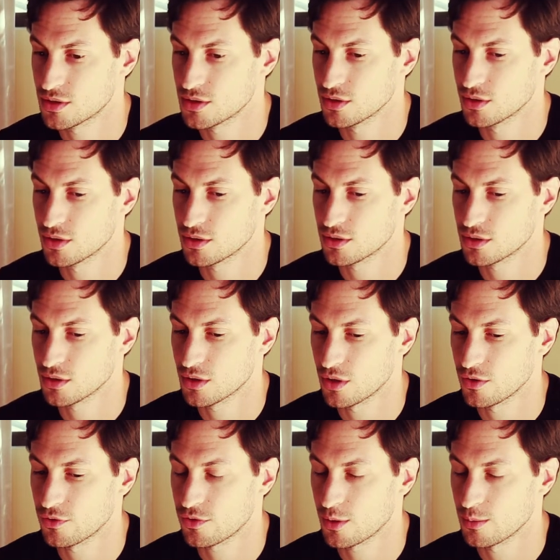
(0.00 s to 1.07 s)
to to
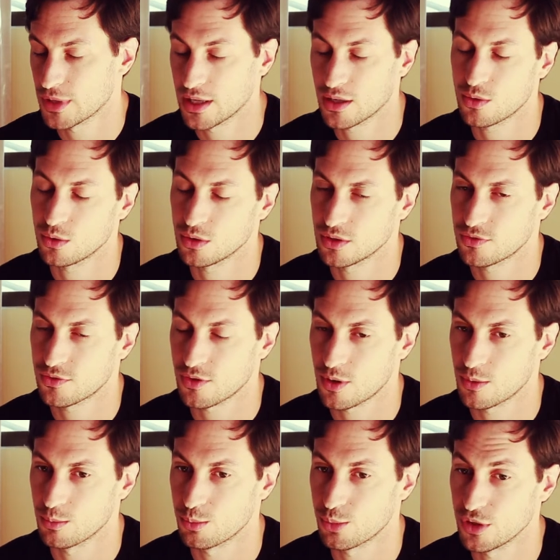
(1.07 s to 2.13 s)
go from they call it from